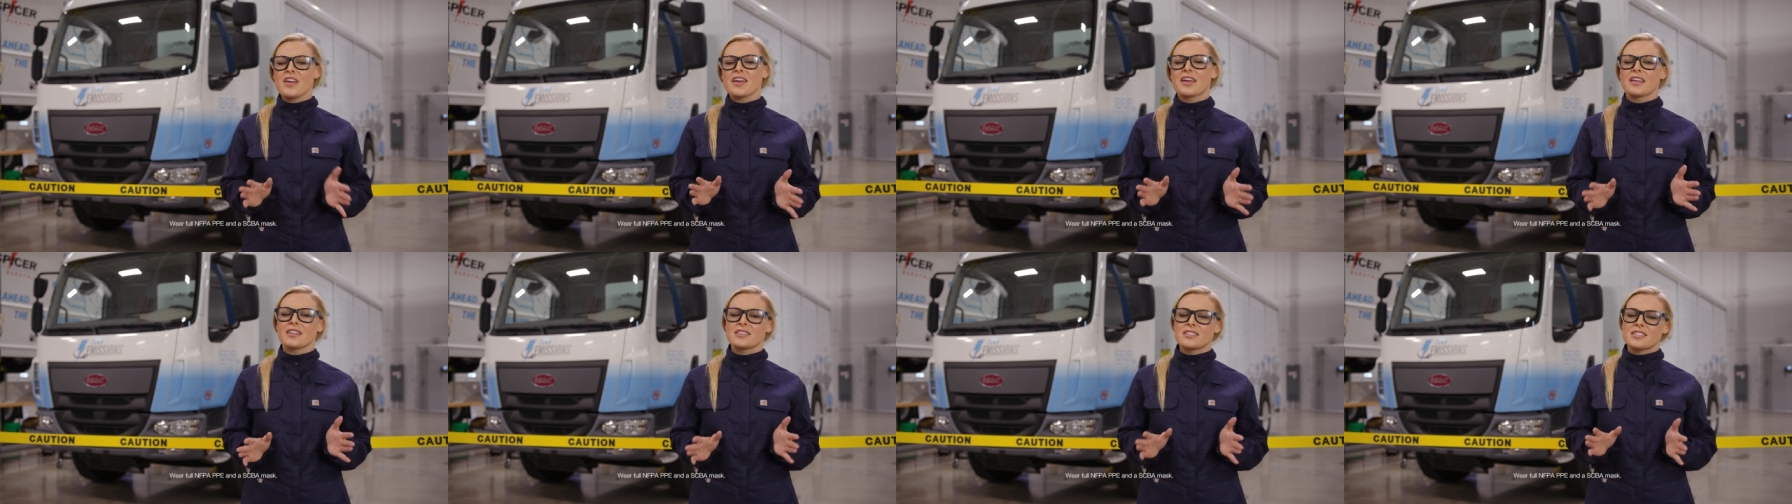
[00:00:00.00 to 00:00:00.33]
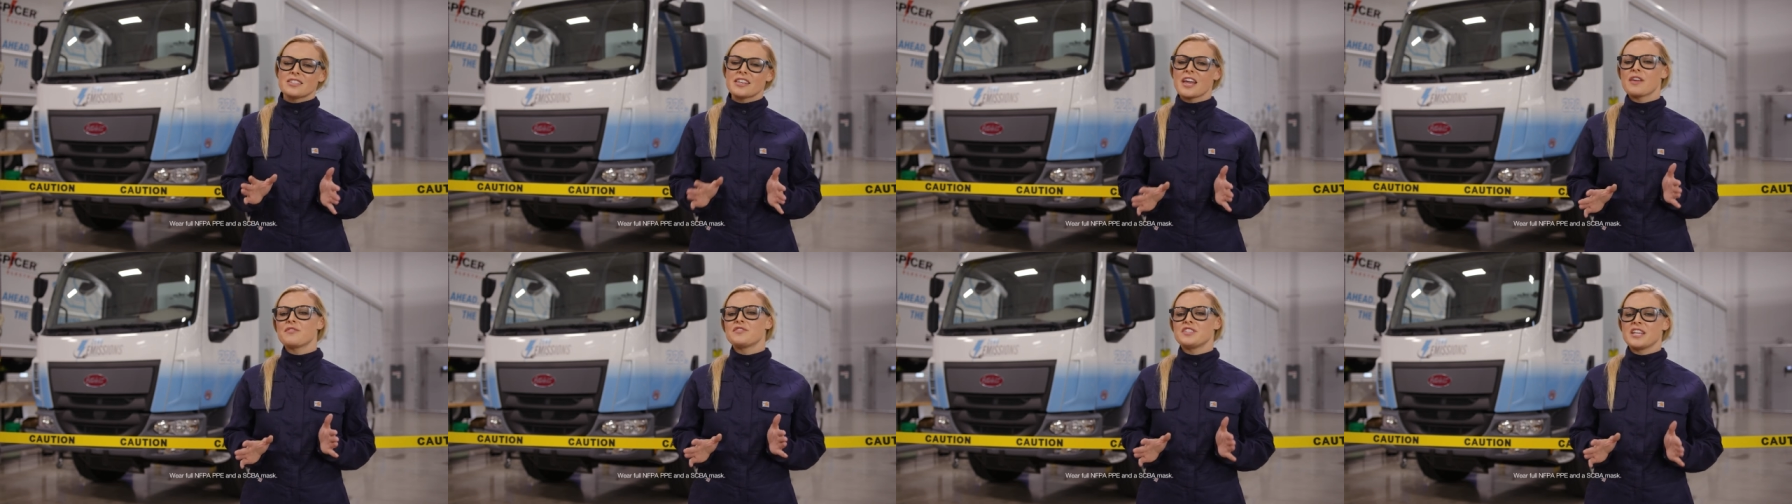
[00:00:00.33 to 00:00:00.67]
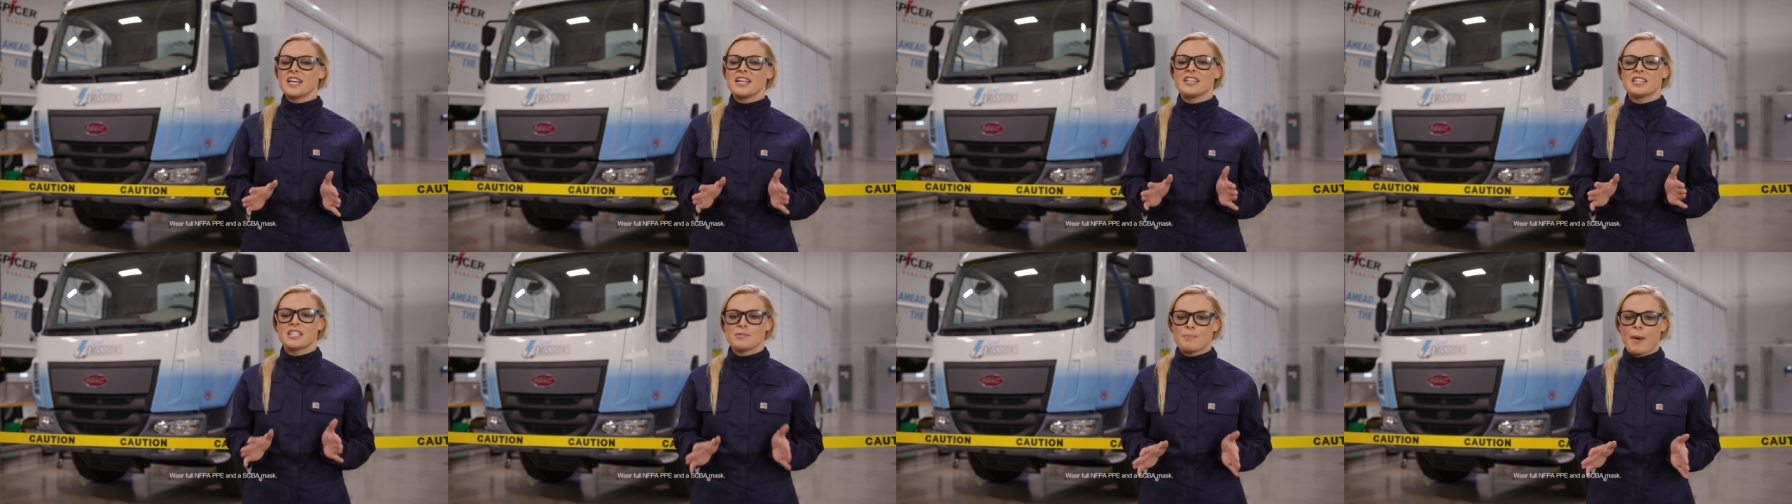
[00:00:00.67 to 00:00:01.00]
think it's safe
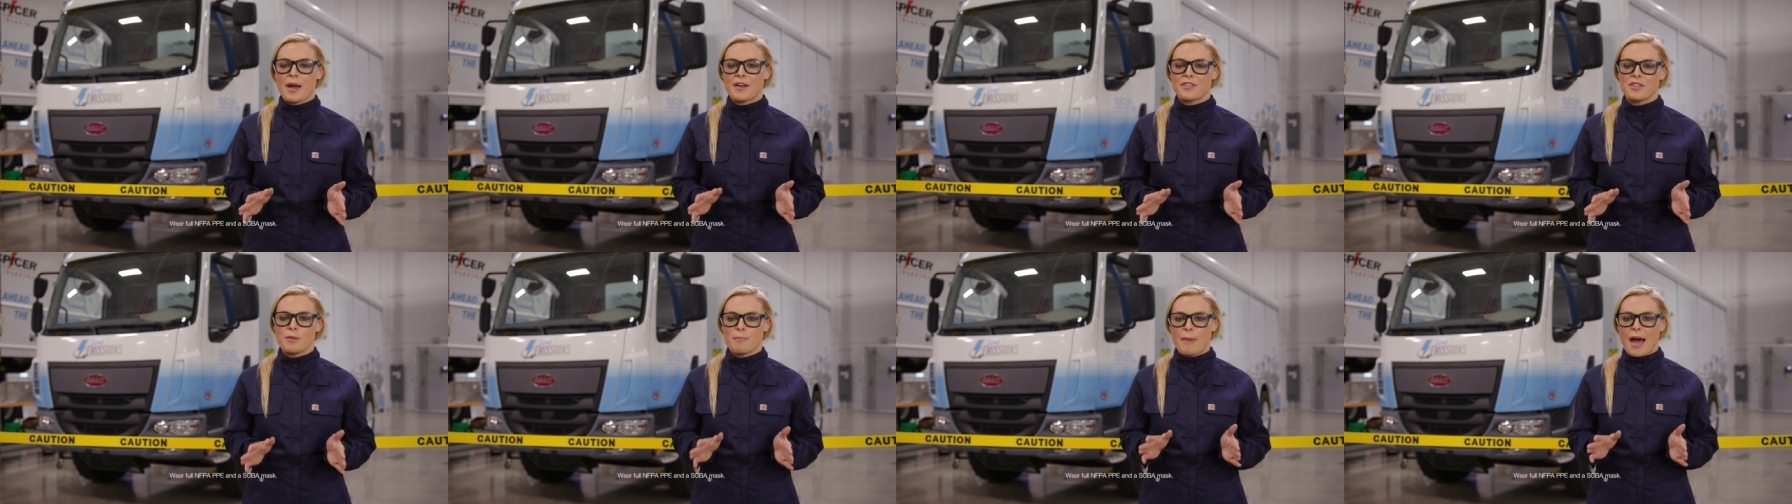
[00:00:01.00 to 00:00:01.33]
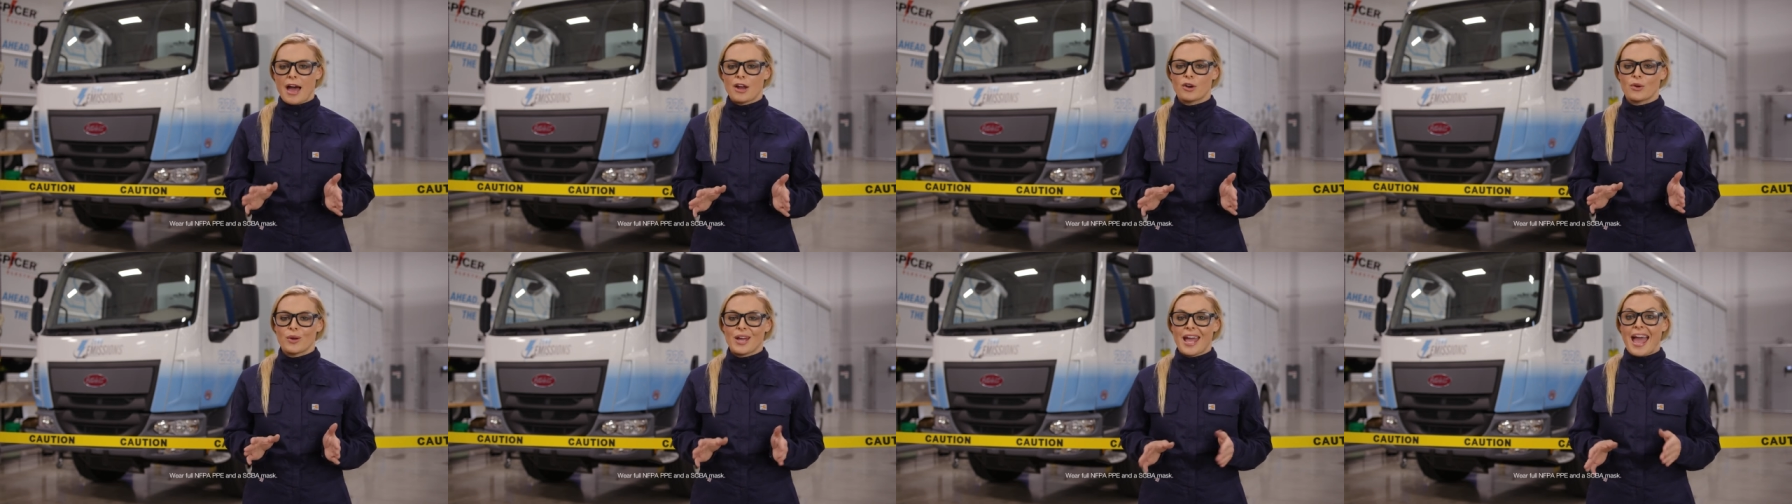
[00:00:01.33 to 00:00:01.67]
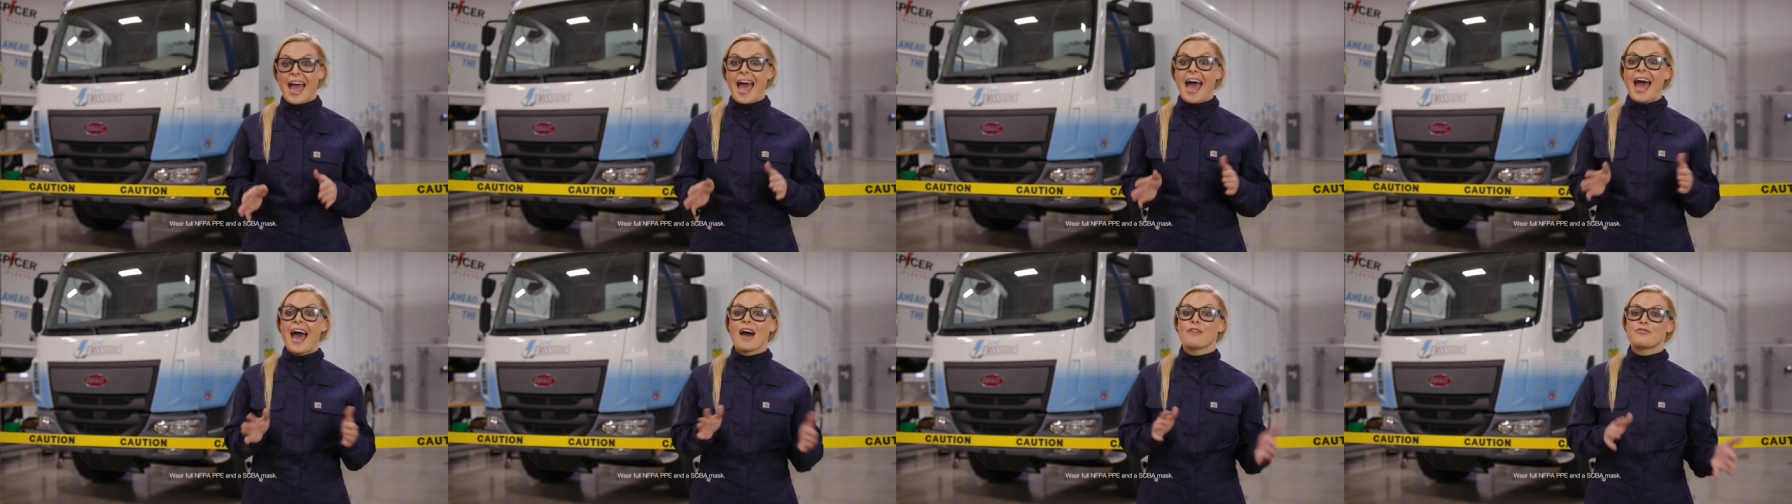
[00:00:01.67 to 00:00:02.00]
to inspect the battery
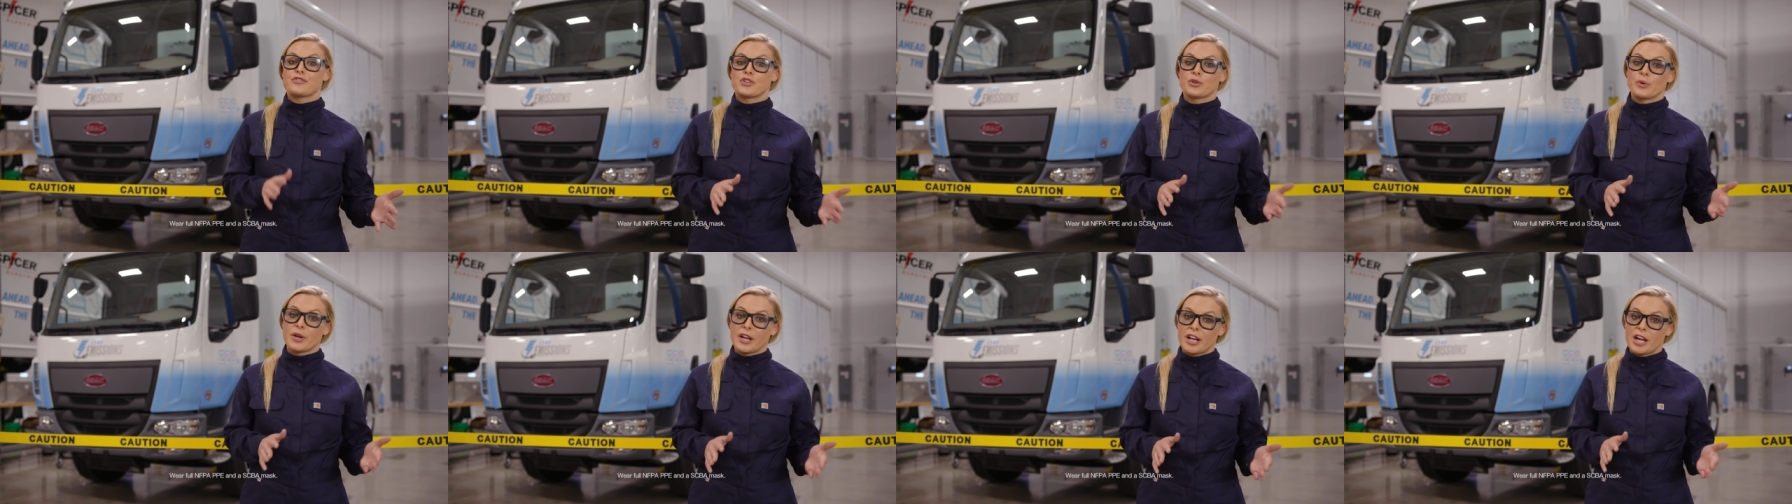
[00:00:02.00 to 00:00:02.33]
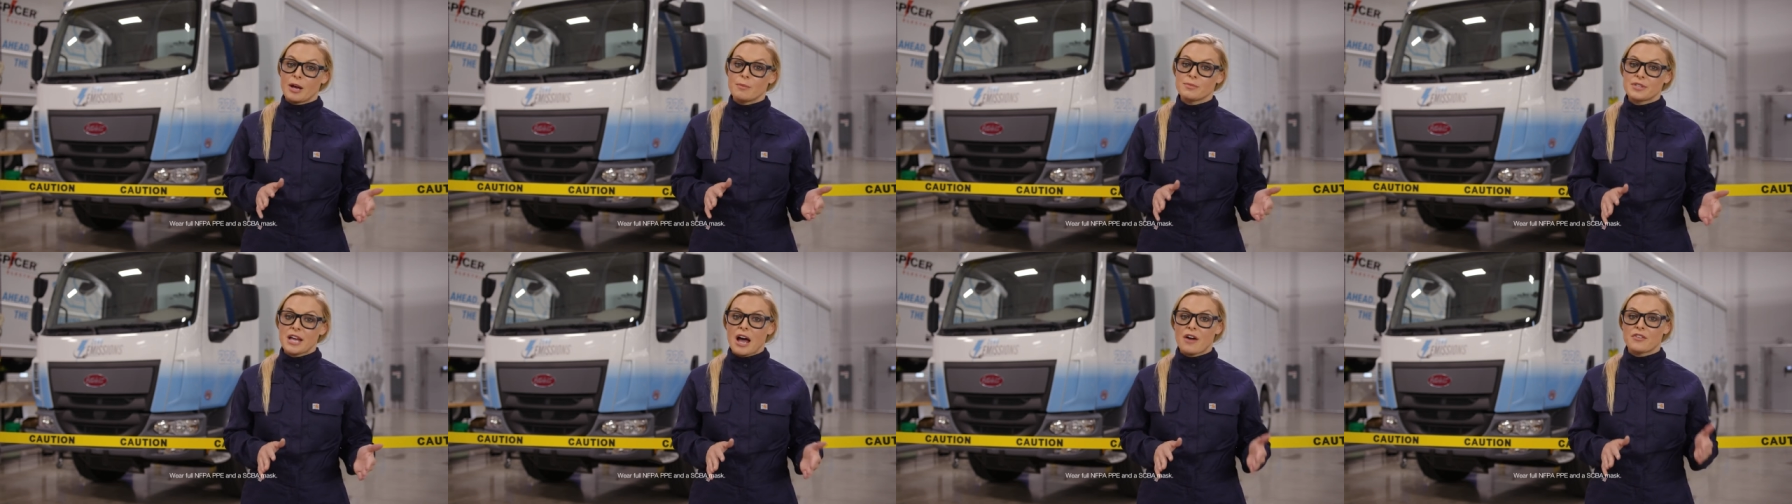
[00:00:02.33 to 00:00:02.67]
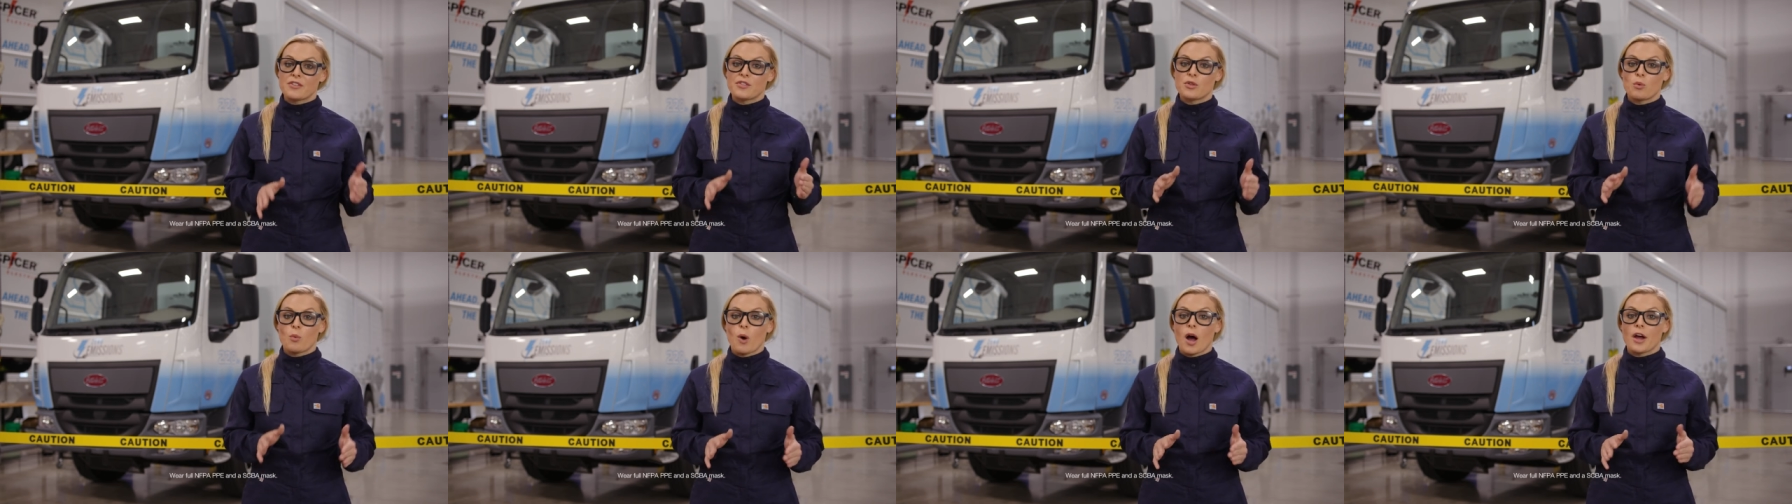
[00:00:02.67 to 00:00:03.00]
after it comes
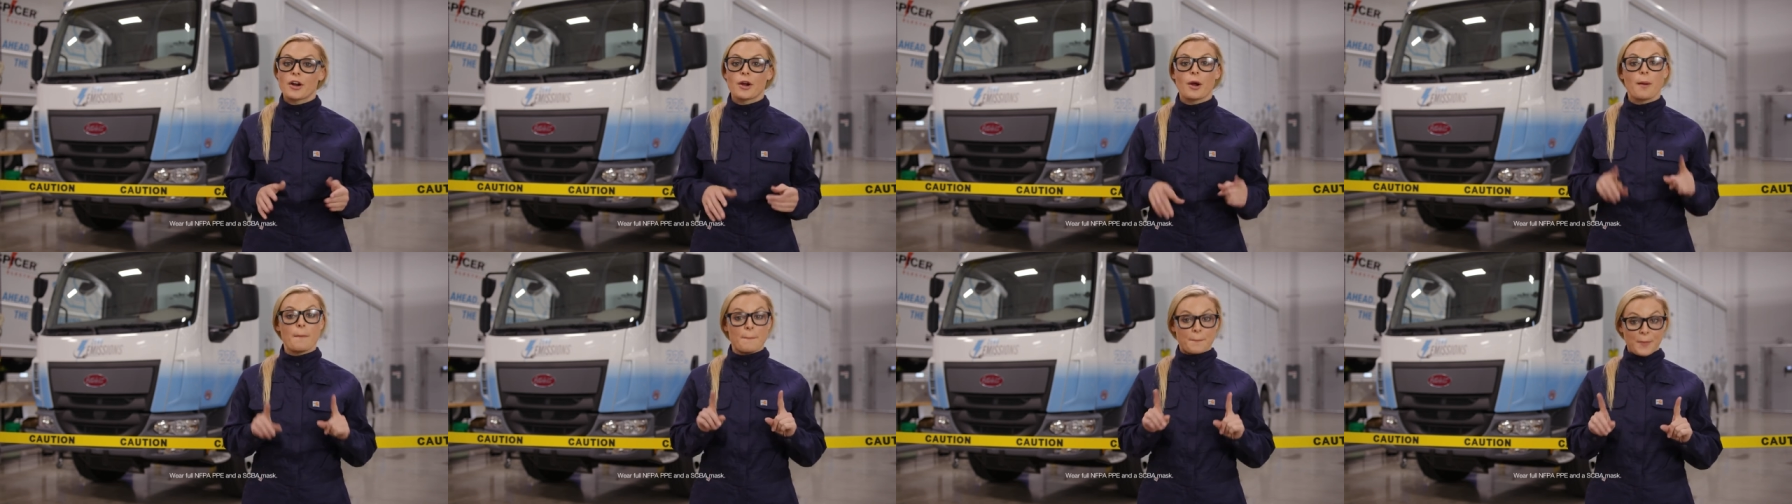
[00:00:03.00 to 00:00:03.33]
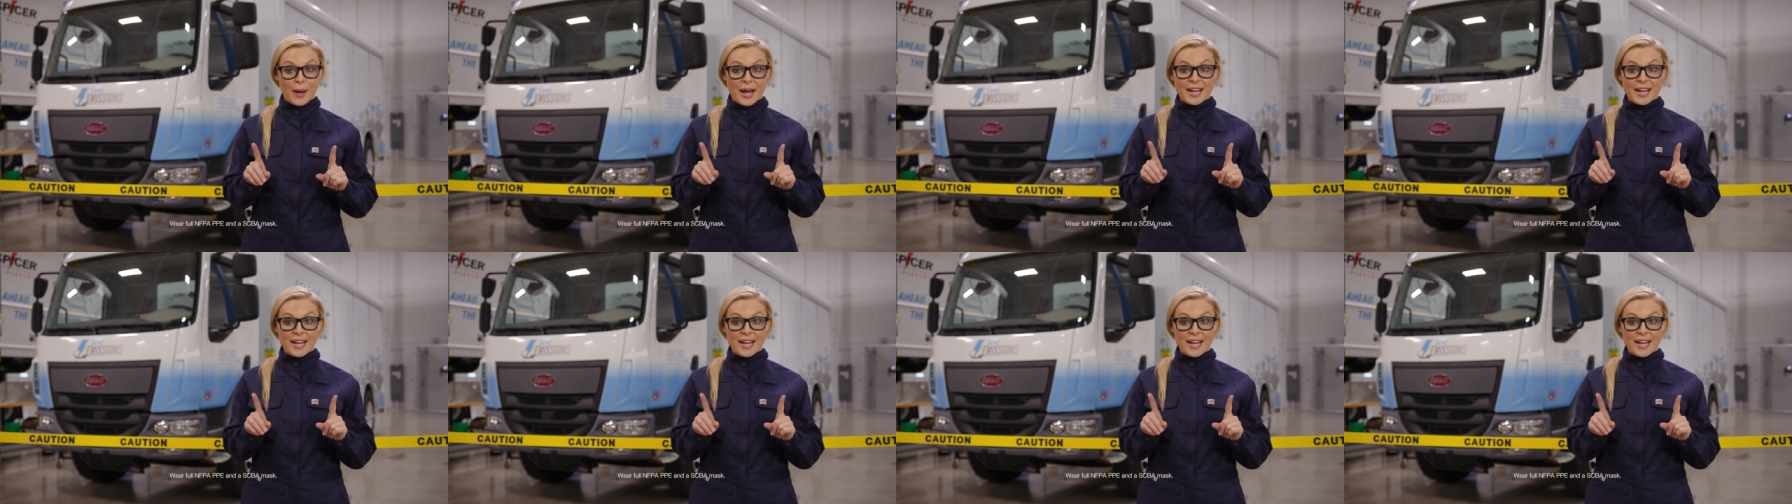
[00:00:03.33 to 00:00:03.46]
out of the water,